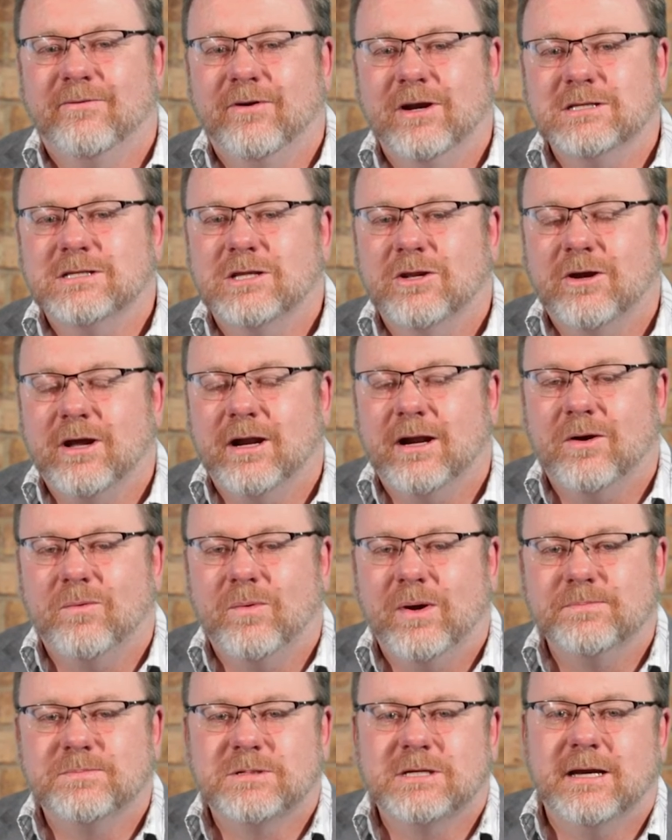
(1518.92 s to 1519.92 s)
Friends, look at our
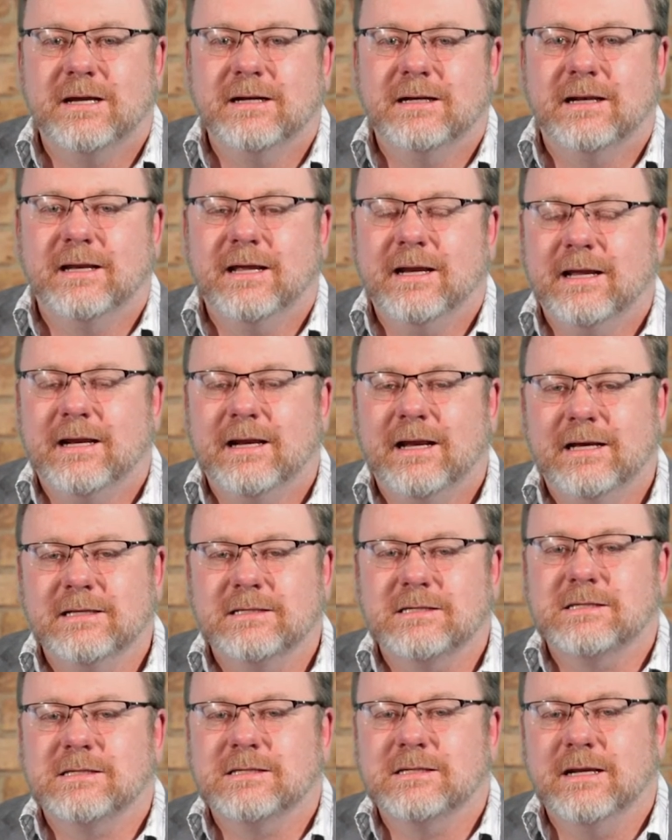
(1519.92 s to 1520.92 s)
website,
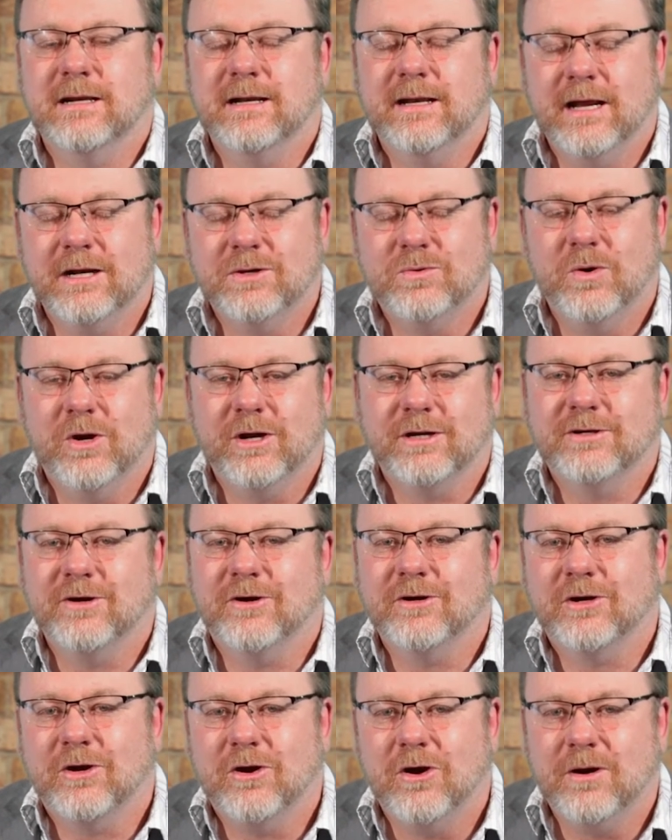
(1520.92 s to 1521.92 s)

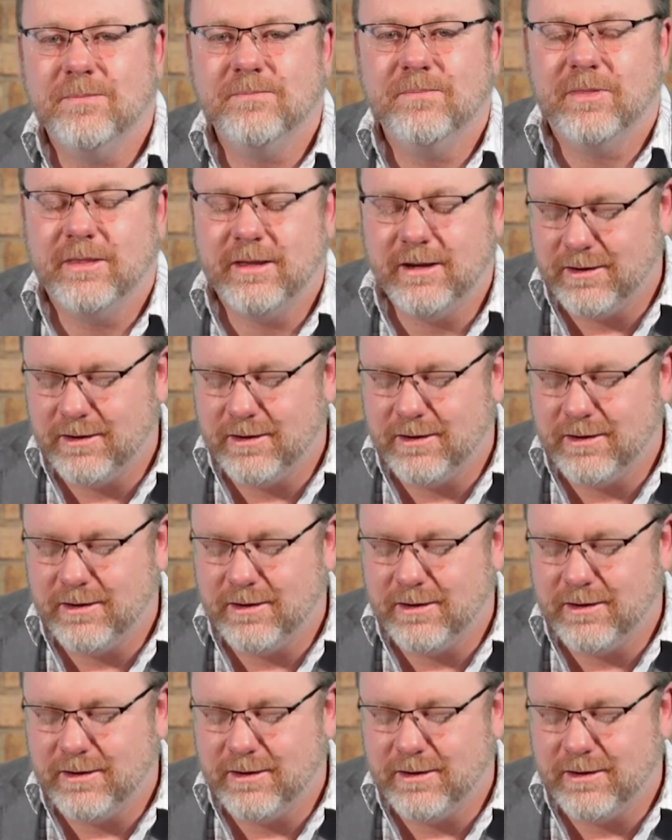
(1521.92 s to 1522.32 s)
leadinglightsnetwork.com.